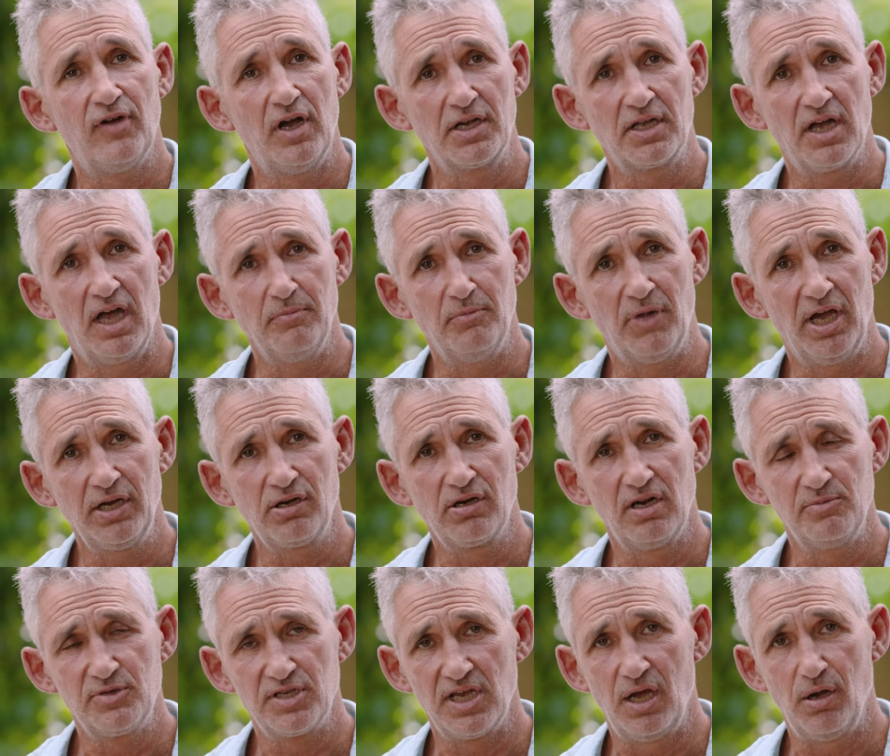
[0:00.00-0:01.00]
our gut
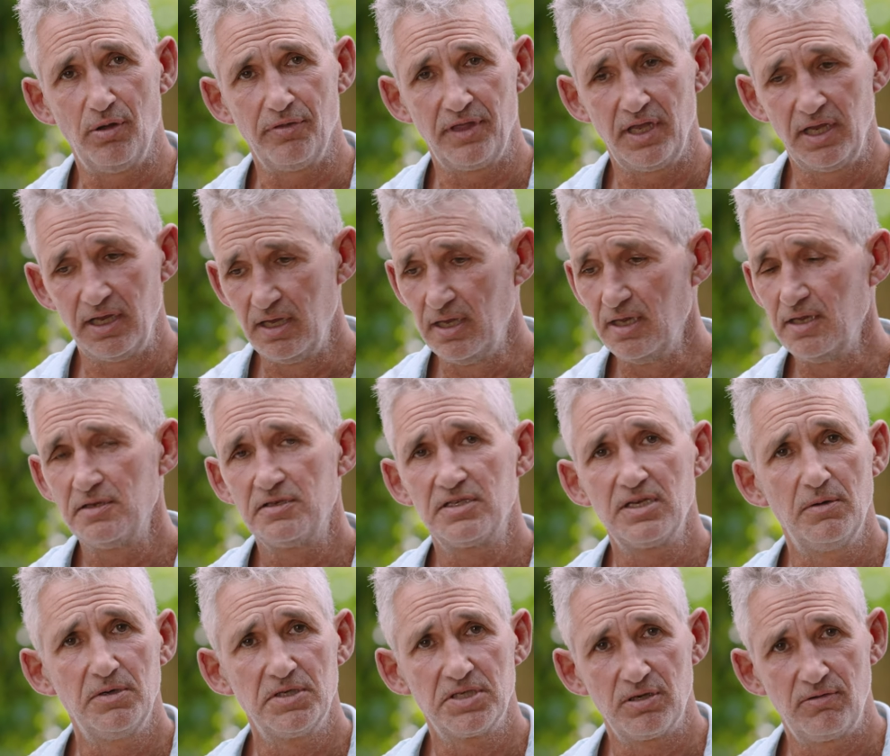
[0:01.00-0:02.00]
microbes are healthy,
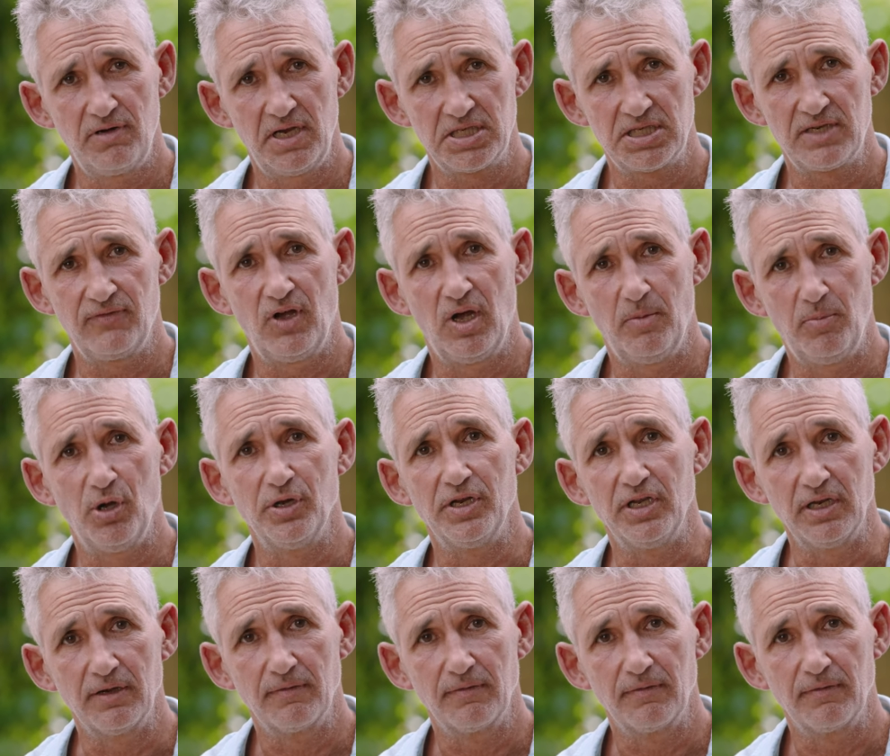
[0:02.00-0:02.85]
so is the rest of our body.